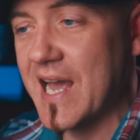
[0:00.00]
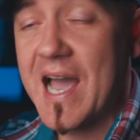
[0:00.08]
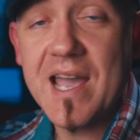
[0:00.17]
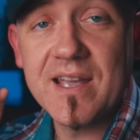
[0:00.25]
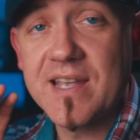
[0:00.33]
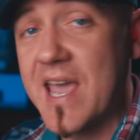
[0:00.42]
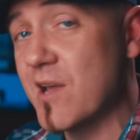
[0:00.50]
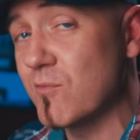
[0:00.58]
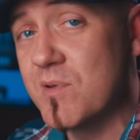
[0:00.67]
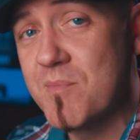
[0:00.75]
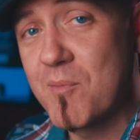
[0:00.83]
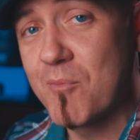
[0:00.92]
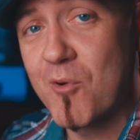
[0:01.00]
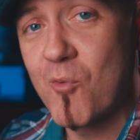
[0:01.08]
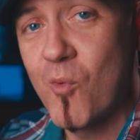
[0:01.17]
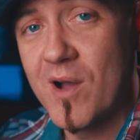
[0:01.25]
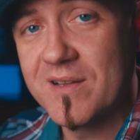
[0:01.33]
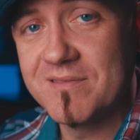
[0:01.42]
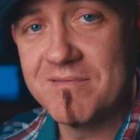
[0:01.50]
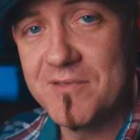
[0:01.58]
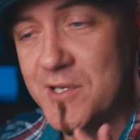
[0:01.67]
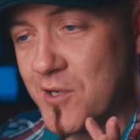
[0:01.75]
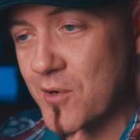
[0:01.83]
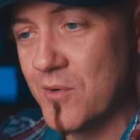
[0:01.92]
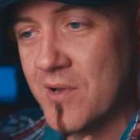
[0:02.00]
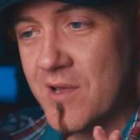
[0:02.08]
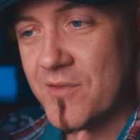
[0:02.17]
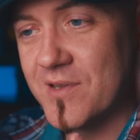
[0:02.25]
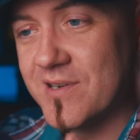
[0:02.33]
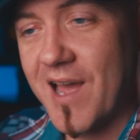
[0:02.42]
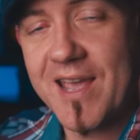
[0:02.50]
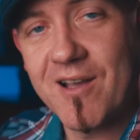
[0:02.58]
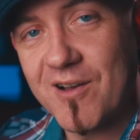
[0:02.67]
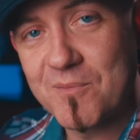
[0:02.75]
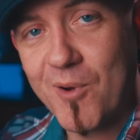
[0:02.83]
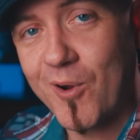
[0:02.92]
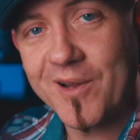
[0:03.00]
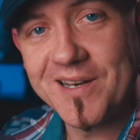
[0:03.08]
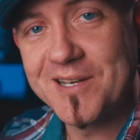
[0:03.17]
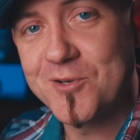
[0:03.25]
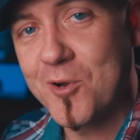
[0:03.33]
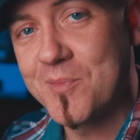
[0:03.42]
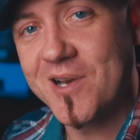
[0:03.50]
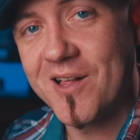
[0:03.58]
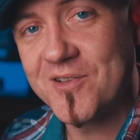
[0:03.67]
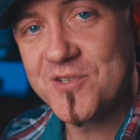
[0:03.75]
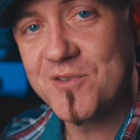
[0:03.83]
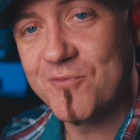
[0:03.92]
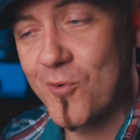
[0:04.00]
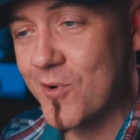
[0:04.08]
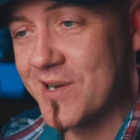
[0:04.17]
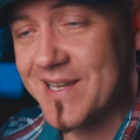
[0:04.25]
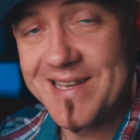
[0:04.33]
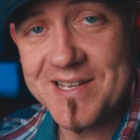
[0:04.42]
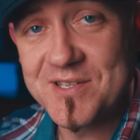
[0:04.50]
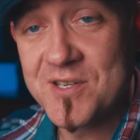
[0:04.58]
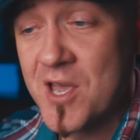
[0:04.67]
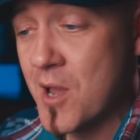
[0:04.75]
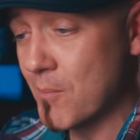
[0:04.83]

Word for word: I can't remember what, you know, the Nikon marketing terminology for it is,